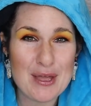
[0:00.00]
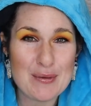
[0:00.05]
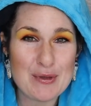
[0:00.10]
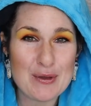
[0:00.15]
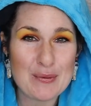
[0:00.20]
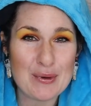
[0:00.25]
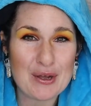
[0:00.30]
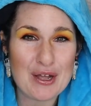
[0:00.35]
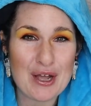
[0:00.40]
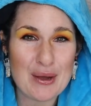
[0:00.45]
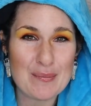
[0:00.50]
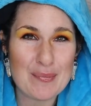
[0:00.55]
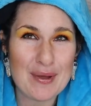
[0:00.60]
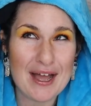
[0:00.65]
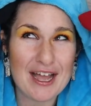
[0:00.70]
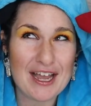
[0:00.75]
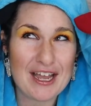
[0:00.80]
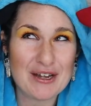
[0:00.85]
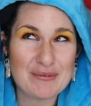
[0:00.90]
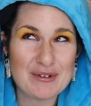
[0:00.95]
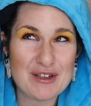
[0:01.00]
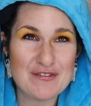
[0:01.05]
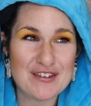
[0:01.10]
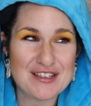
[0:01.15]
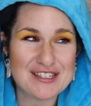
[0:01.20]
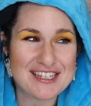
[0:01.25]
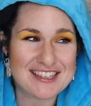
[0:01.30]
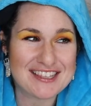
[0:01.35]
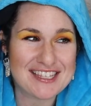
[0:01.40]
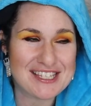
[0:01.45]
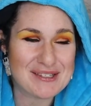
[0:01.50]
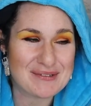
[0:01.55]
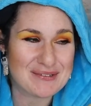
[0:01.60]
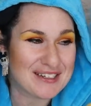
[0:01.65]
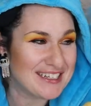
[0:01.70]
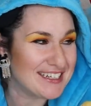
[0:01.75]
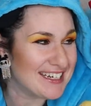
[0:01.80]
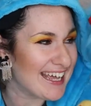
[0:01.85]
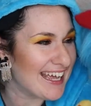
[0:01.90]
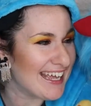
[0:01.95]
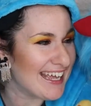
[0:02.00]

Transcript: Maybe we'll come back and revisit this one day.